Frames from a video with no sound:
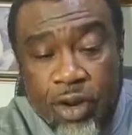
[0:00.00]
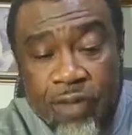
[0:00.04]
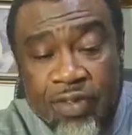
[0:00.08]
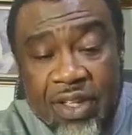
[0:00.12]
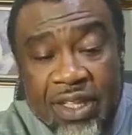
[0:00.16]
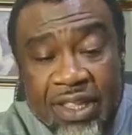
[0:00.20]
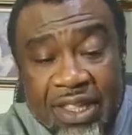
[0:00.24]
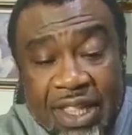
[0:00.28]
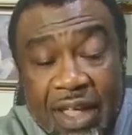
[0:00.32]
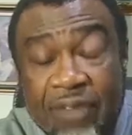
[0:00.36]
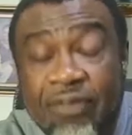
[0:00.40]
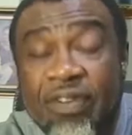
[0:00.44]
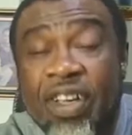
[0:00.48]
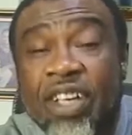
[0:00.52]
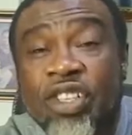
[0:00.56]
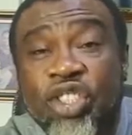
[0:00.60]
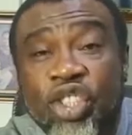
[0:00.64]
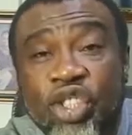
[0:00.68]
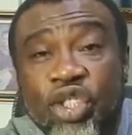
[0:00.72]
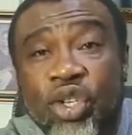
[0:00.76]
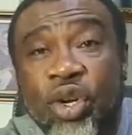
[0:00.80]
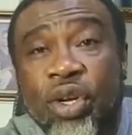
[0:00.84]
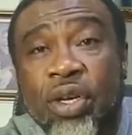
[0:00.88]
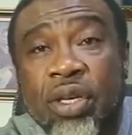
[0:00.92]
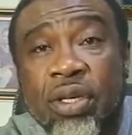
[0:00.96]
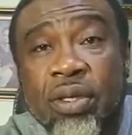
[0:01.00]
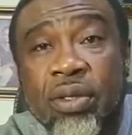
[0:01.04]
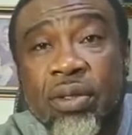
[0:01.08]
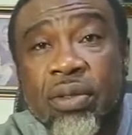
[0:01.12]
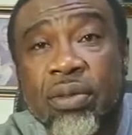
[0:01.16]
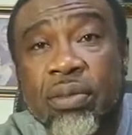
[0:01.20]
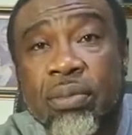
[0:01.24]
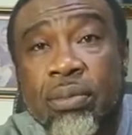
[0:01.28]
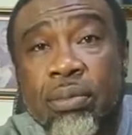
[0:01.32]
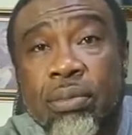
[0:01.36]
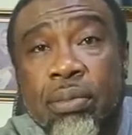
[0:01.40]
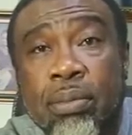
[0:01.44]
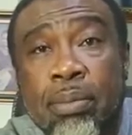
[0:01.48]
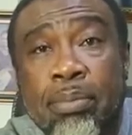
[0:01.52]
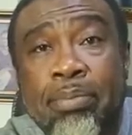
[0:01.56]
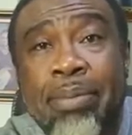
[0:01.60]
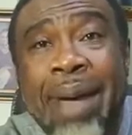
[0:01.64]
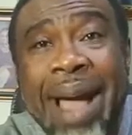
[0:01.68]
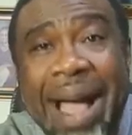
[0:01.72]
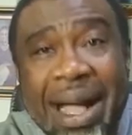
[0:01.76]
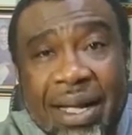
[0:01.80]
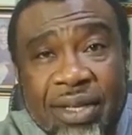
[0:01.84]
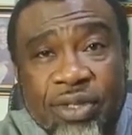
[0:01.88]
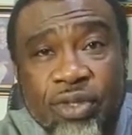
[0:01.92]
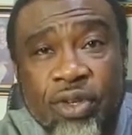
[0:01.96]
one of the intervention
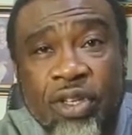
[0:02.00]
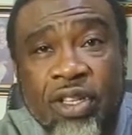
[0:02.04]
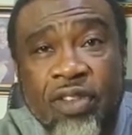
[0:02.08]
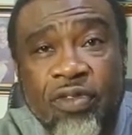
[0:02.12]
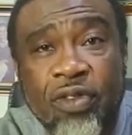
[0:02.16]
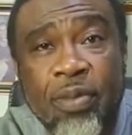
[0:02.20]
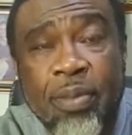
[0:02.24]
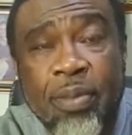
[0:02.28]
banks or the